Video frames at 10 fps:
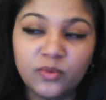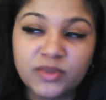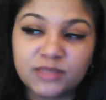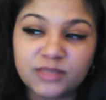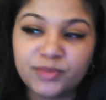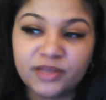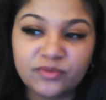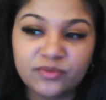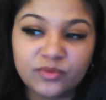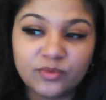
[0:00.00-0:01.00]
what's
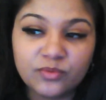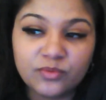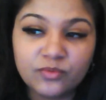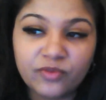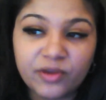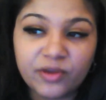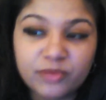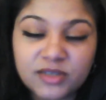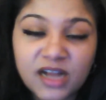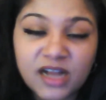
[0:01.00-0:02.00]
been very
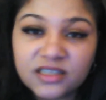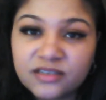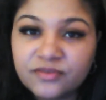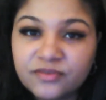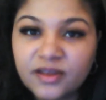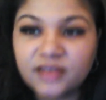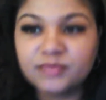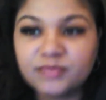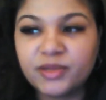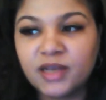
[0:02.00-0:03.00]
productive
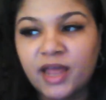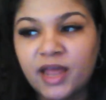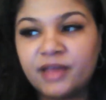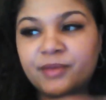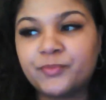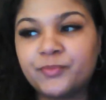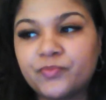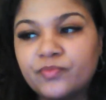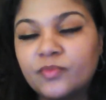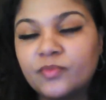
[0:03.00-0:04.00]
has been like
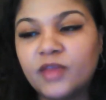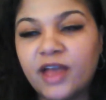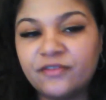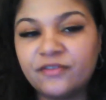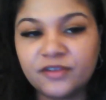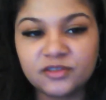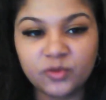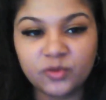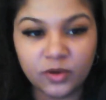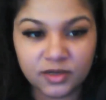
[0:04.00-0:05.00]
the effort
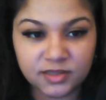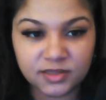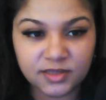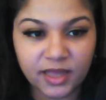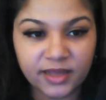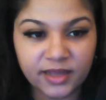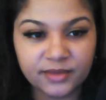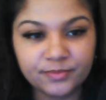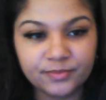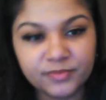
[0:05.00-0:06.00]
towards
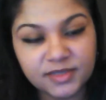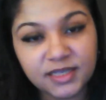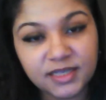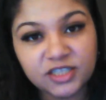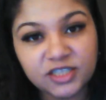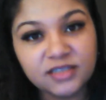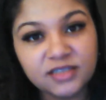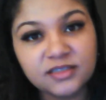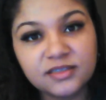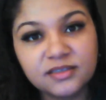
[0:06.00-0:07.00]
like
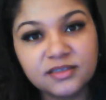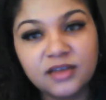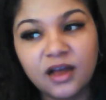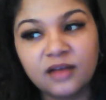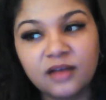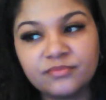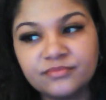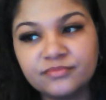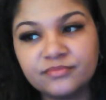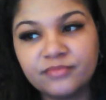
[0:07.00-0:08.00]
diligence,
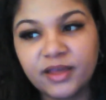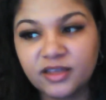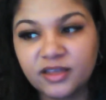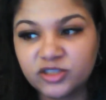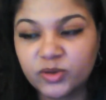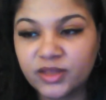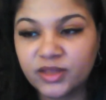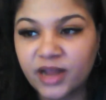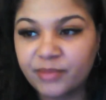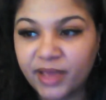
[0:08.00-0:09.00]
making sure
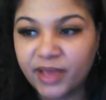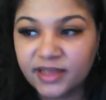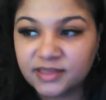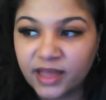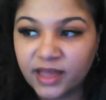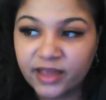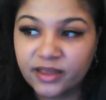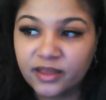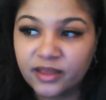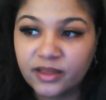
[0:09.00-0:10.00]
that I paint like
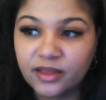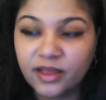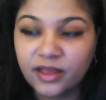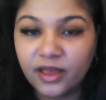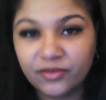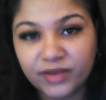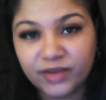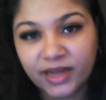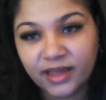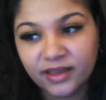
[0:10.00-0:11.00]
every
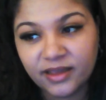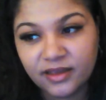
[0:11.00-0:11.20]
day.